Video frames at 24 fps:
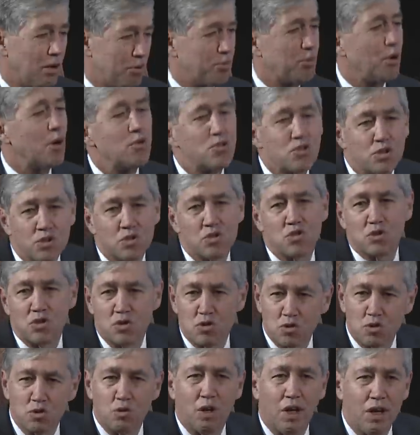approaches to
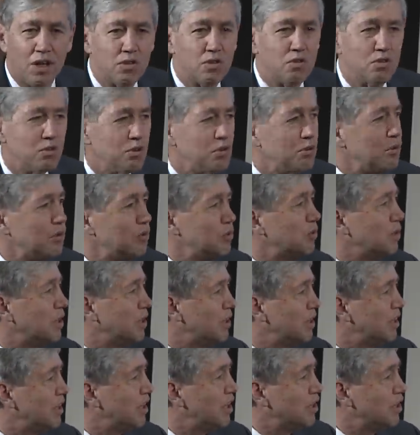try to uh,